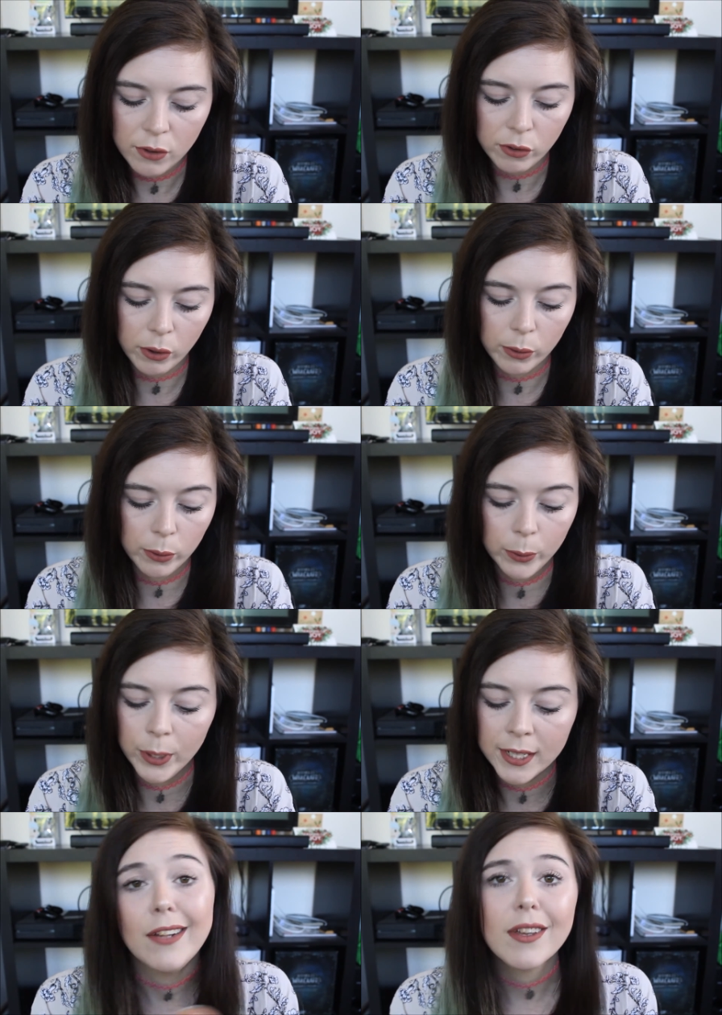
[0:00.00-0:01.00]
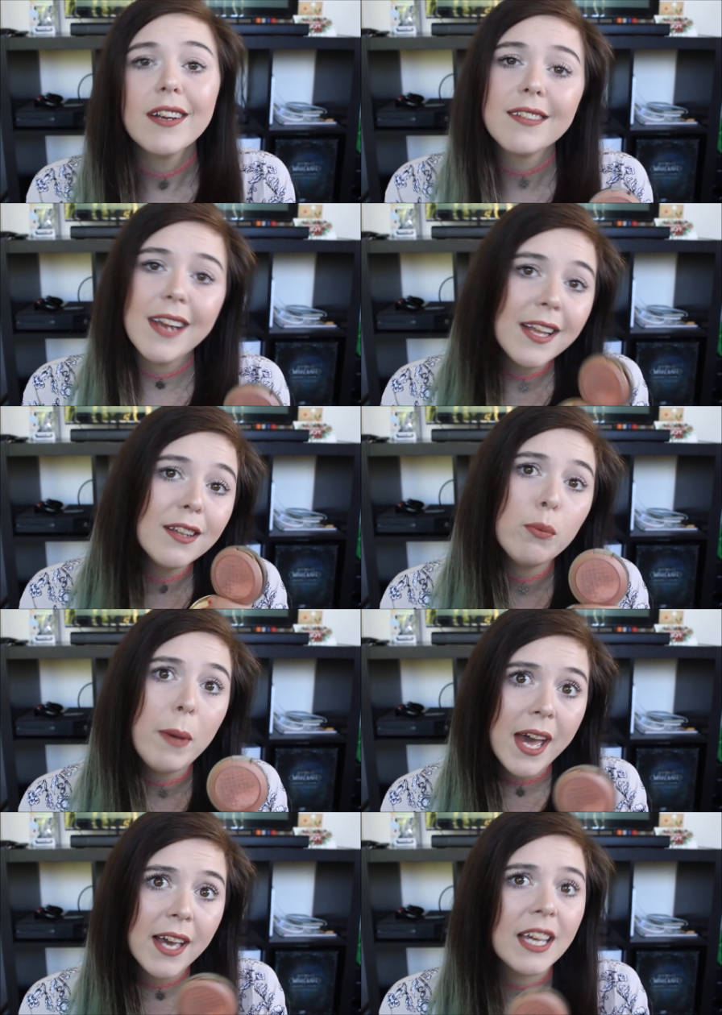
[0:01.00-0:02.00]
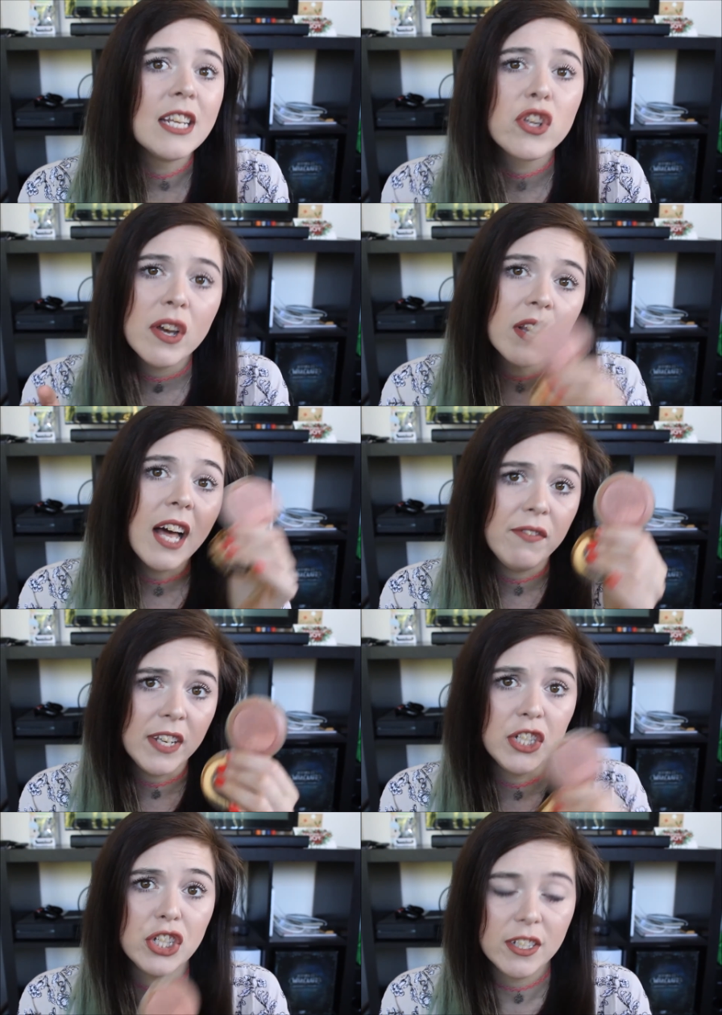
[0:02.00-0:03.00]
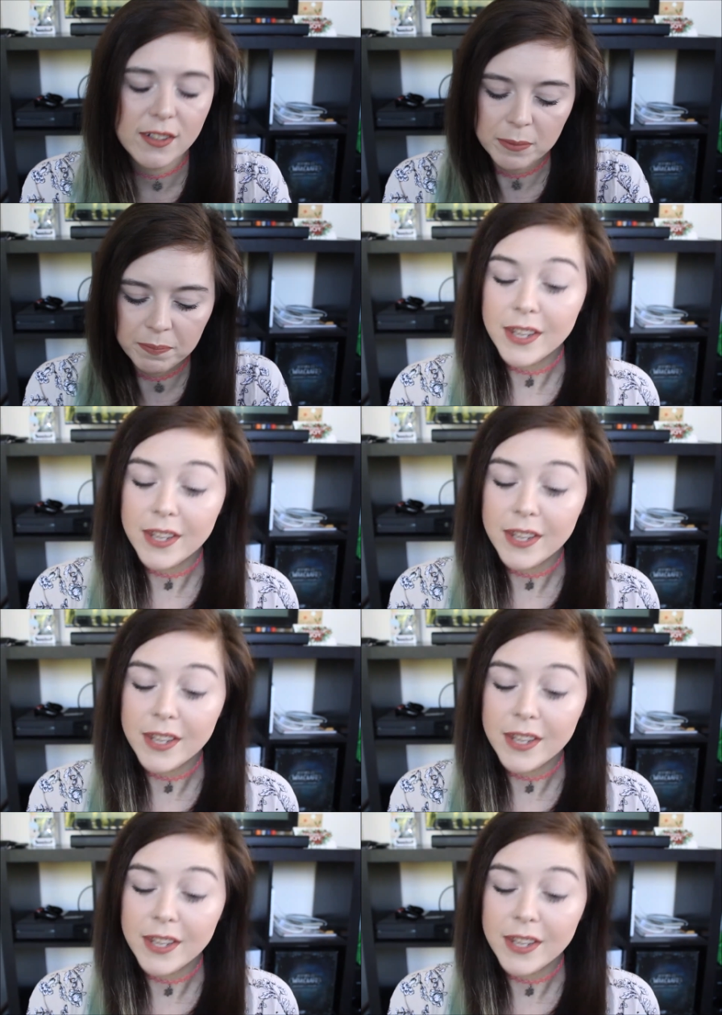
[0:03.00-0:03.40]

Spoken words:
so it's gonna stay in this bag until I finish it.